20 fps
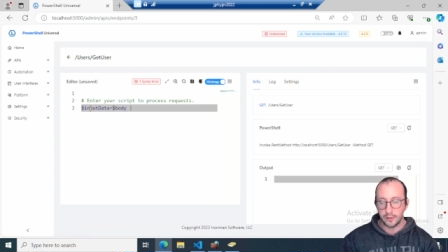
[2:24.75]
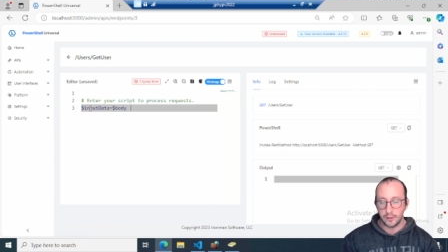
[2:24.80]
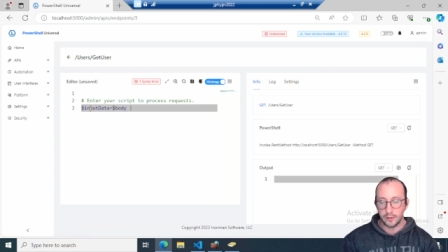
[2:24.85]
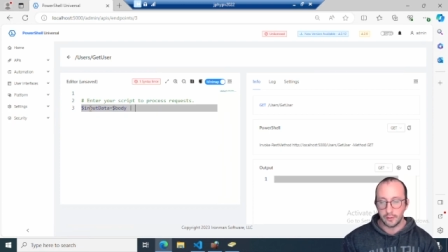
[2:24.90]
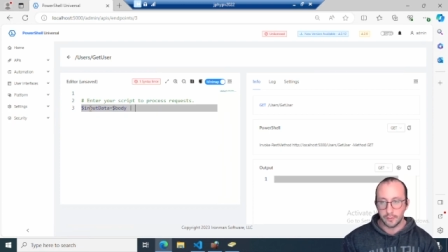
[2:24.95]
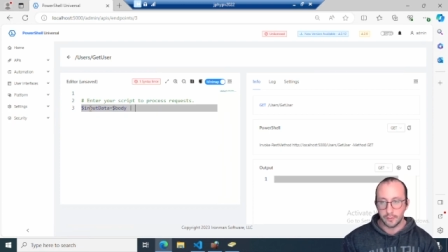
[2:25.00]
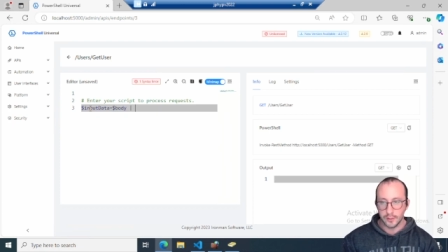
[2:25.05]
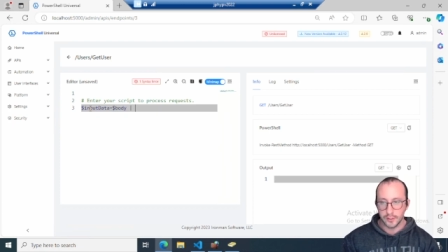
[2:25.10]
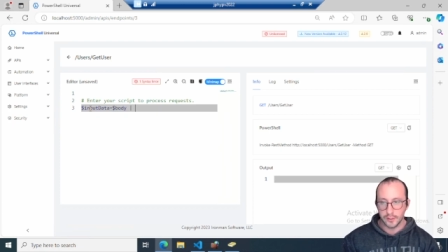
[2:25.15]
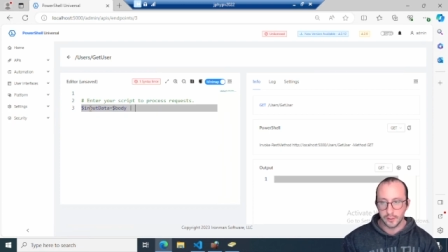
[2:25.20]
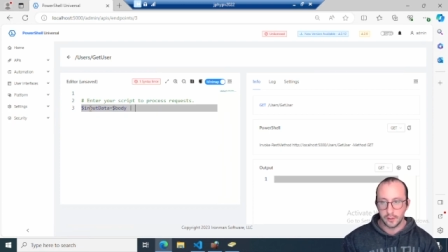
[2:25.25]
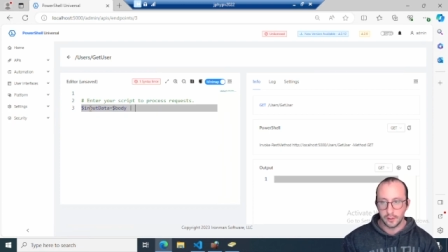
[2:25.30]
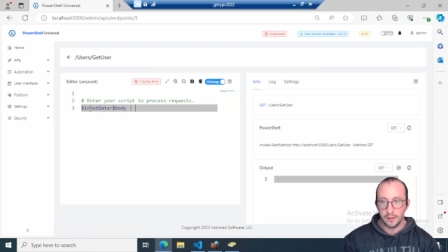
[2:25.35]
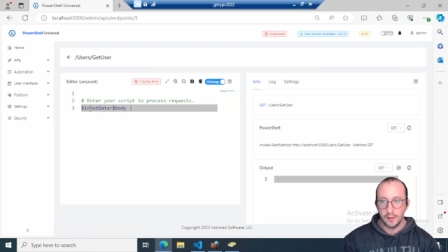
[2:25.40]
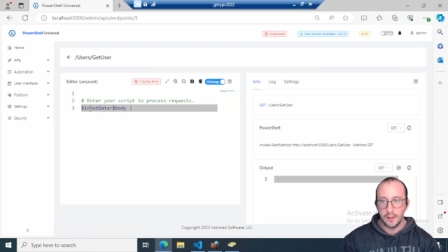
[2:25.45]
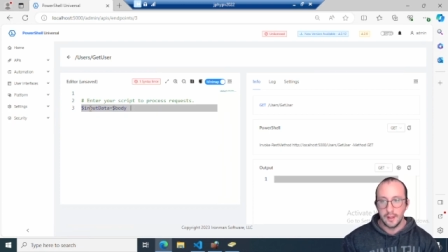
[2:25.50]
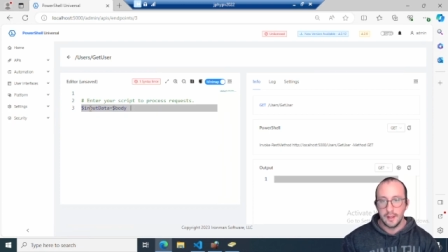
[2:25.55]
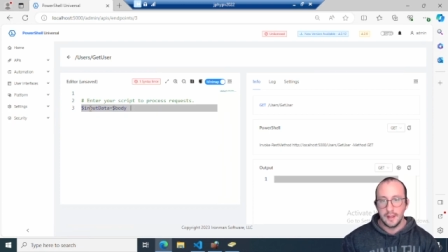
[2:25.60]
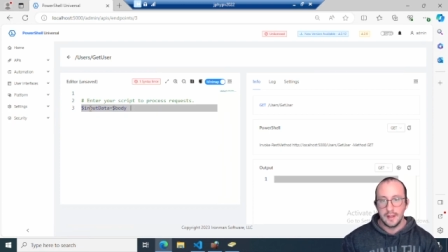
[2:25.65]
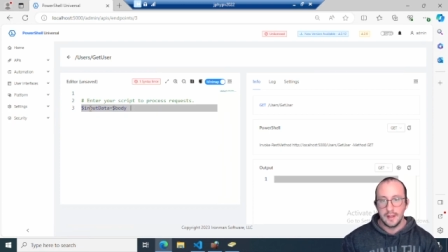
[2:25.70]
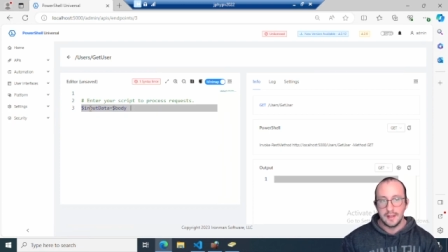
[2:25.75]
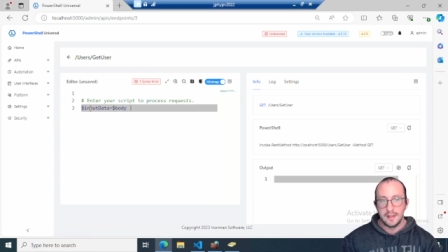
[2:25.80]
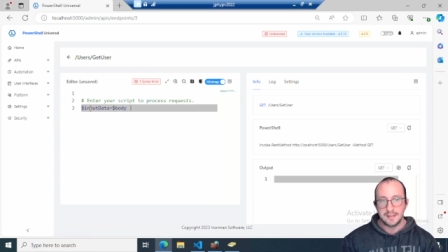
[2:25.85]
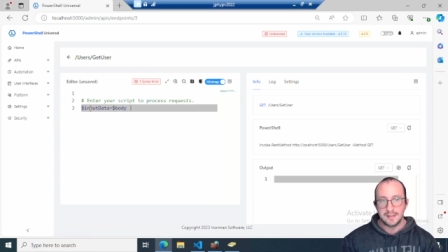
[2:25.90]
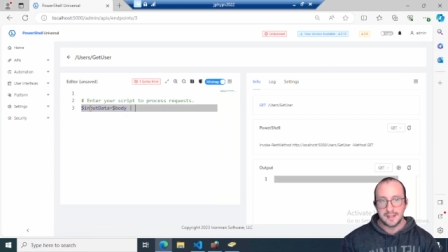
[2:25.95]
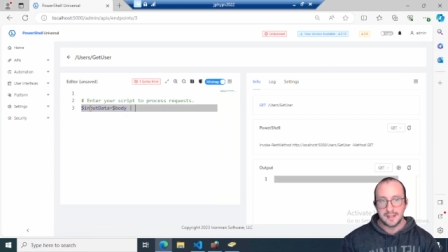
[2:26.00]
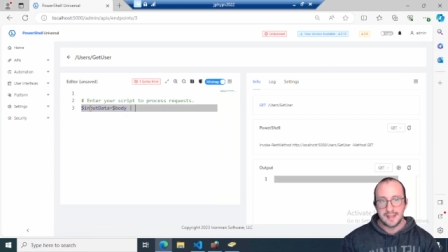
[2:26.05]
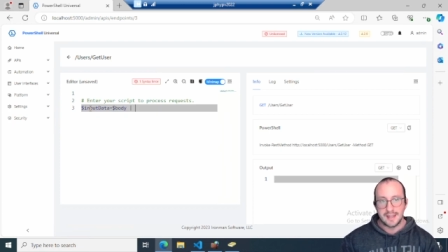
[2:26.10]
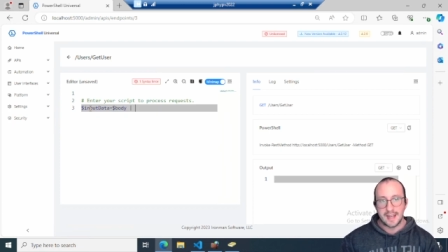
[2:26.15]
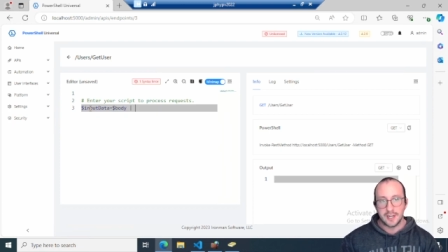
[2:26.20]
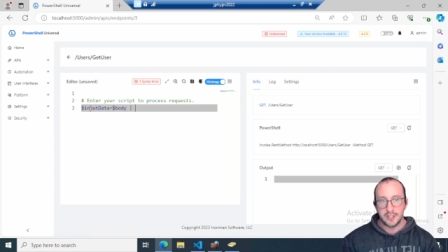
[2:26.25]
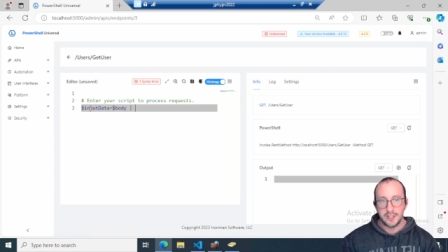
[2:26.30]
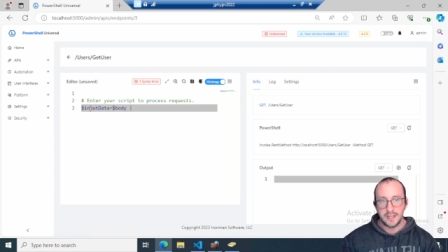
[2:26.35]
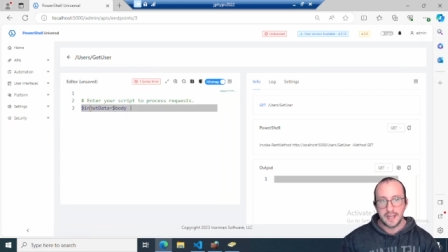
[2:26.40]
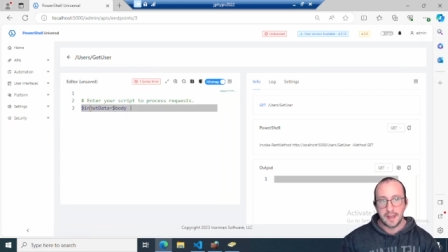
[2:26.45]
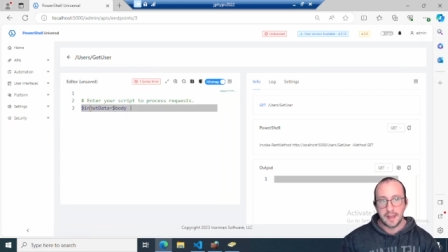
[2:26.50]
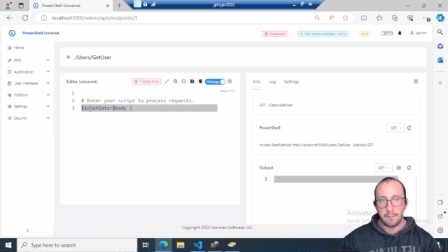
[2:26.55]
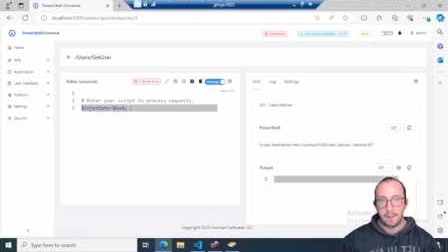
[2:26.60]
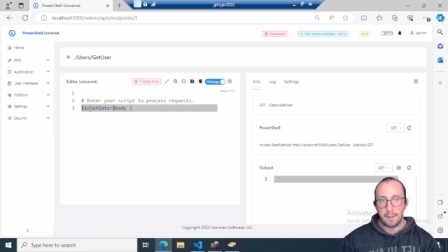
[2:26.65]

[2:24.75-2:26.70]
Universal is that they actually get